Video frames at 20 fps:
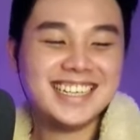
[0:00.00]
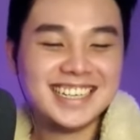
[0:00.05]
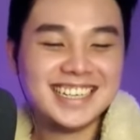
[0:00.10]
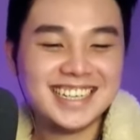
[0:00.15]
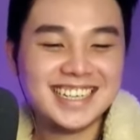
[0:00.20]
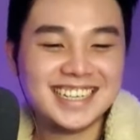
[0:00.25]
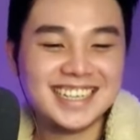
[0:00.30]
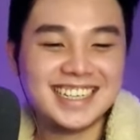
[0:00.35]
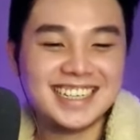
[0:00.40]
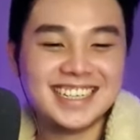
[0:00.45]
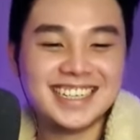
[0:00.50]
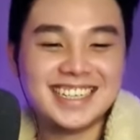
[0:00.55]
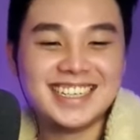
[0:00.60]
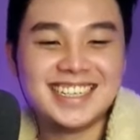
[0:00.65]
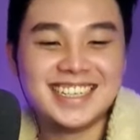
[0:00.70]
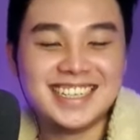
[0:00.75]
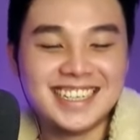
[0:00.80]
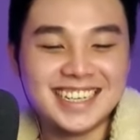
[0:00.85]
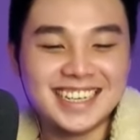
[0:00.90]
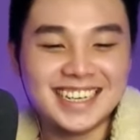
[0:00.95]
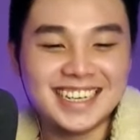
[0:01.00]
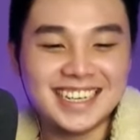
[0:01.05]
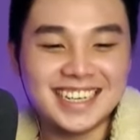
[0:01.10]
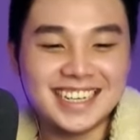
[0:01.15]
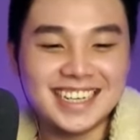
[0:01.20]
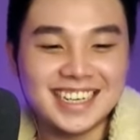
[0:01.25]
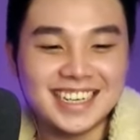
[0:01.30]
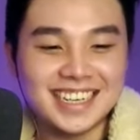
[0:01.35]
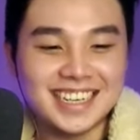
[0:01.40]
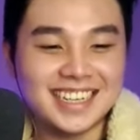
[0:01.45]

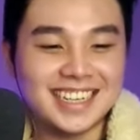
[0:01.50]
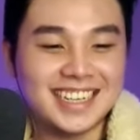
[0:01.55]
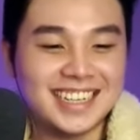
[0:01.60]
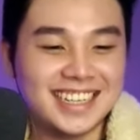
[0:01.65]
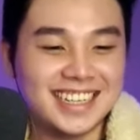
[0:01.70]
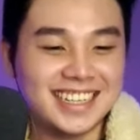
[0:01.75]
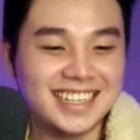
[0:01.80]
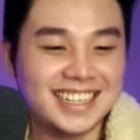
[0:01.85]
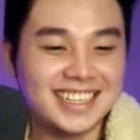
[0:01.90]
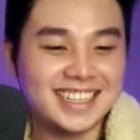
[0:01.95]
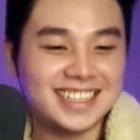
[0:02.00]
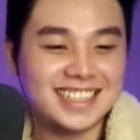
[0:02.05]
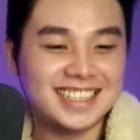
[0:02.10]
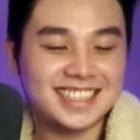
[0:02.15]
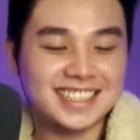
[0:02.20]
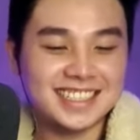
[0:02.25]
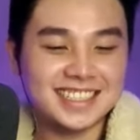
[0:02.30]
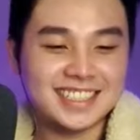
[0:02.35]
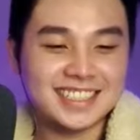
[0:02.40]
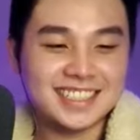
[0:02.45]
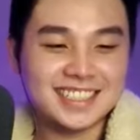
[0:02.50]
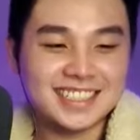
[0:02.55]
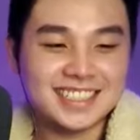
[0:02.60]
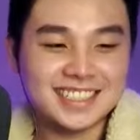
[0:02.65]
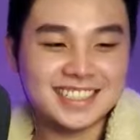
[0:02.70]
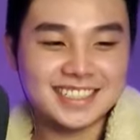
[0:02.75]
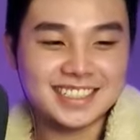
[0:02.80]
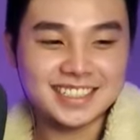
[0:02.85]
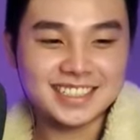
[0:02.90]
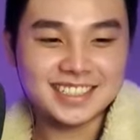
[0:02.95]

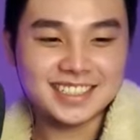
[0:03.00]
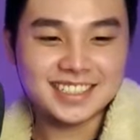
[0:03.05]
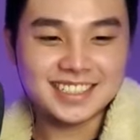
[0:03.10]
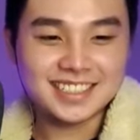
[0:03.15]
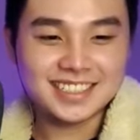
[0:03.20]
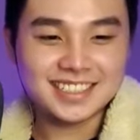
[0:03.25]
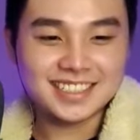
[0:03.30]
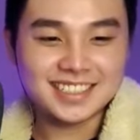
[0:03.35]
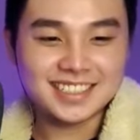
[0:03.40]
No words are spoken by the person on screen.